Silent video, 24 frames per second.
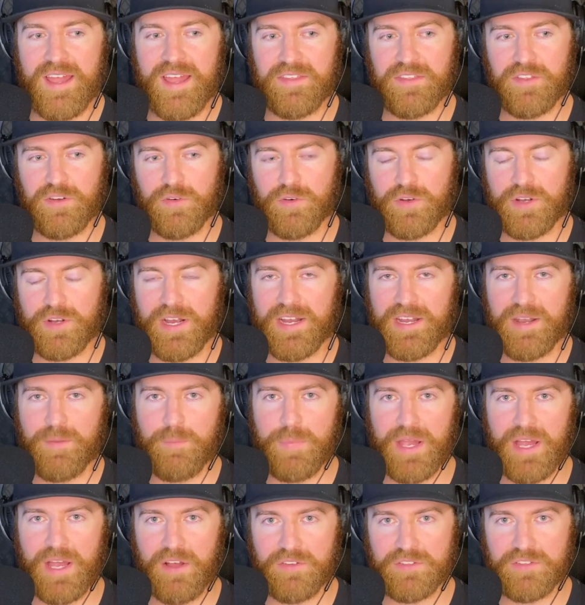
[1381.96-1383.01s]
and they'll kind of
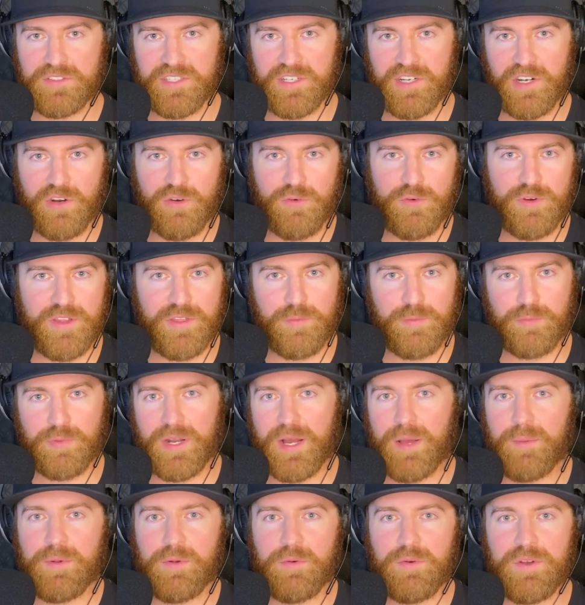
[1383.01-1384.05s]
balance it out with
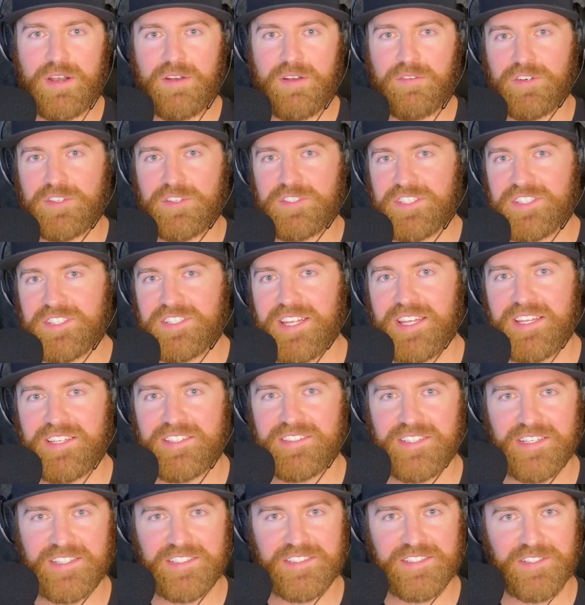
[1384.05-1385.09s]
probably whatever
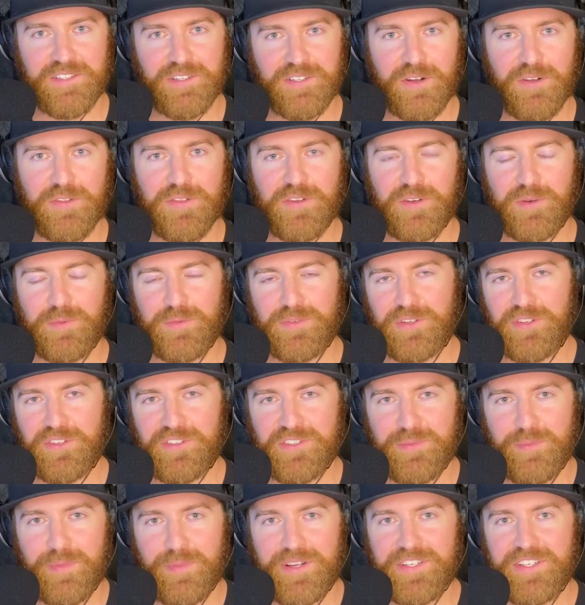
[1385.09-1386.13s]
statistics that are out there. I'm sure
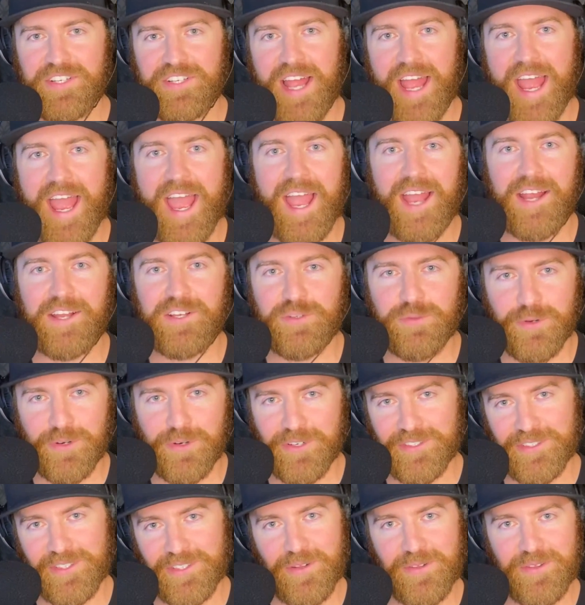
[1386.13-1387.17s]
there's a bunch of
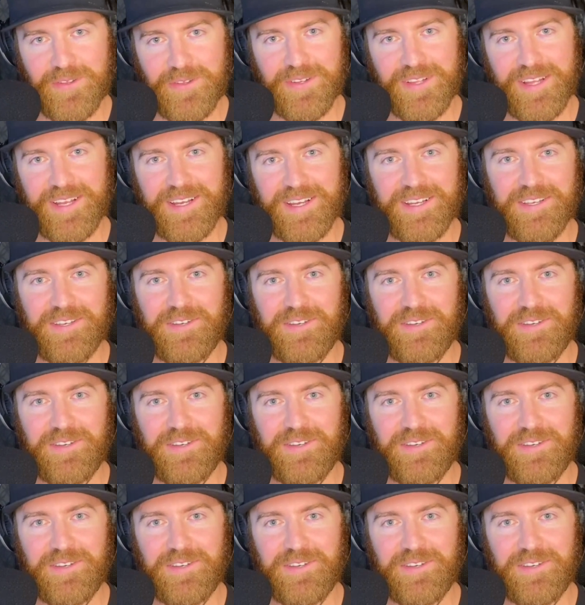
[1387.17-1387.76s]
actuaries out there that